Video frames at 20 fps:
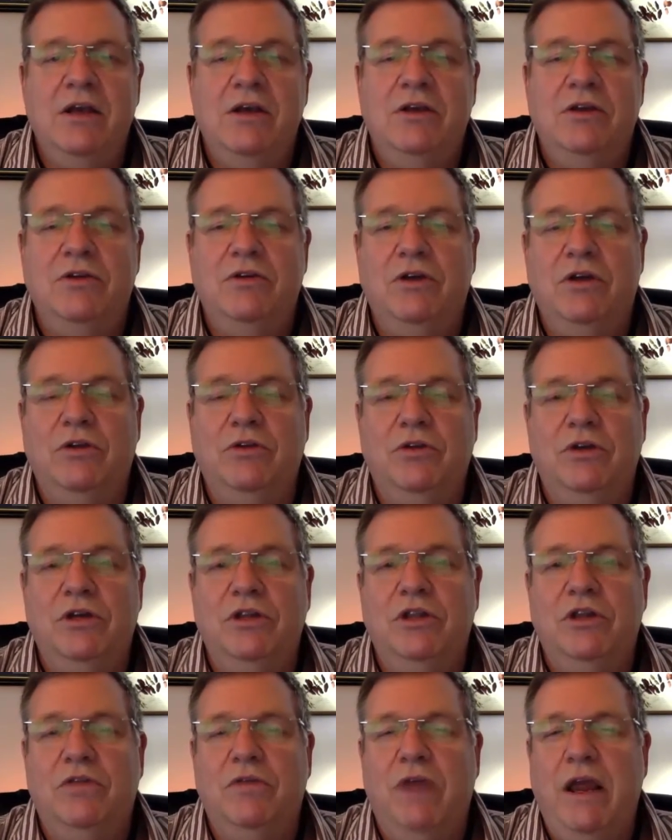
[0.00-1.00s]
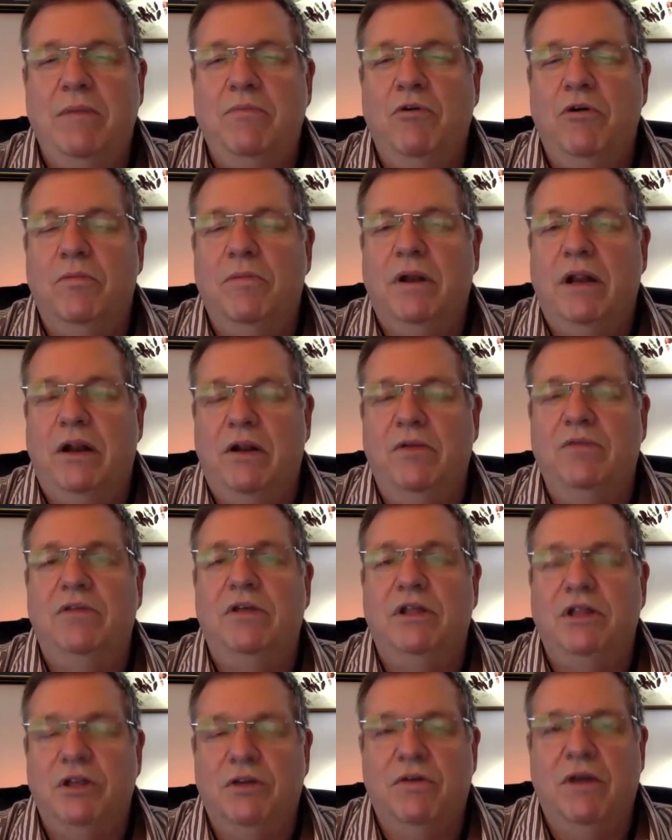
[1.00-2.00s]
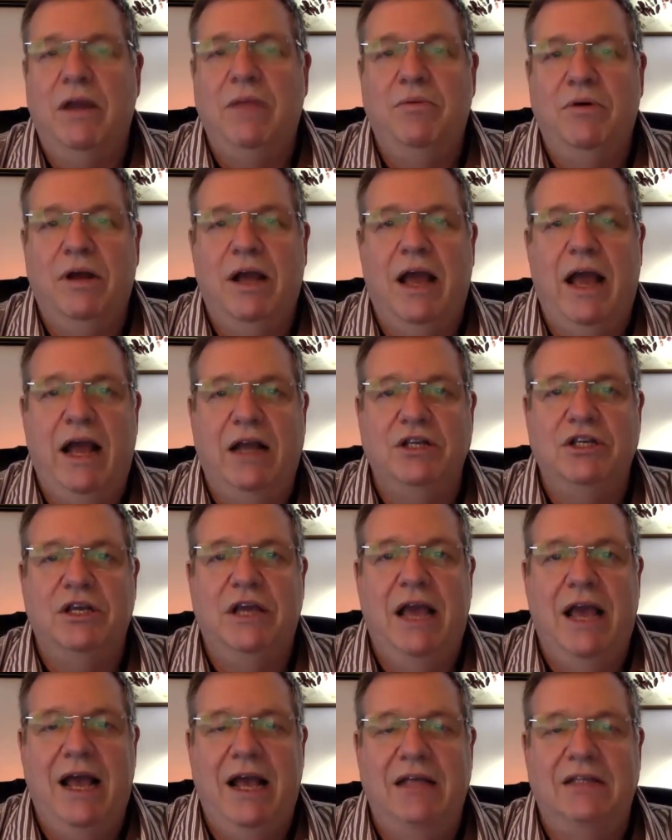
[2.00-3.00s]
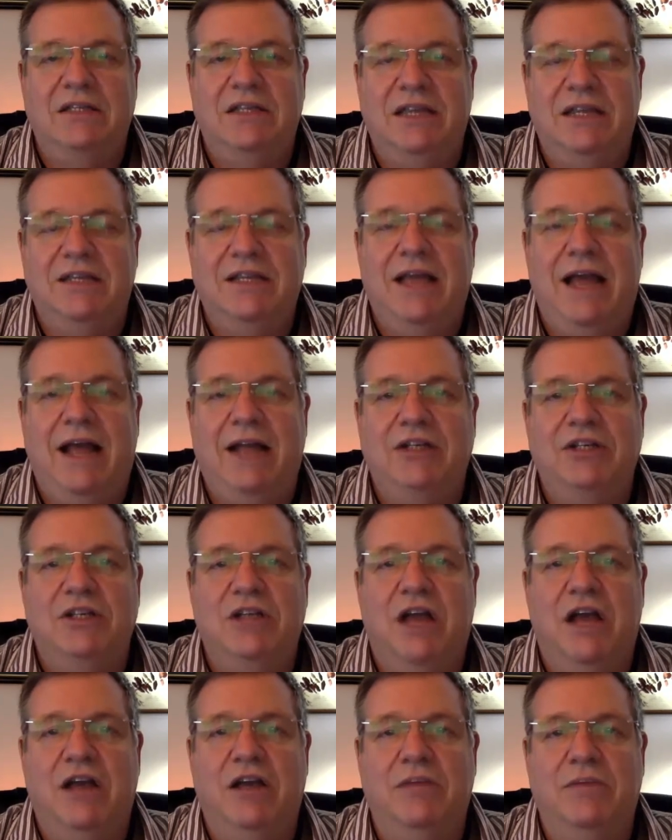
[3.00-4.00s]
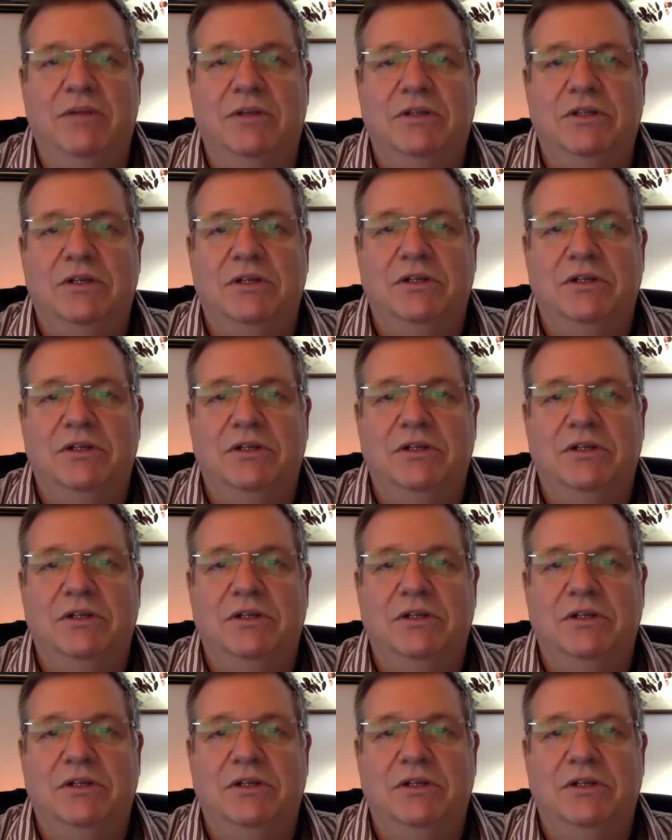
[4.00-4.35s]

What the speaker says: You can look in the gradebook, but I don't think the gradebook actually has the attached documents.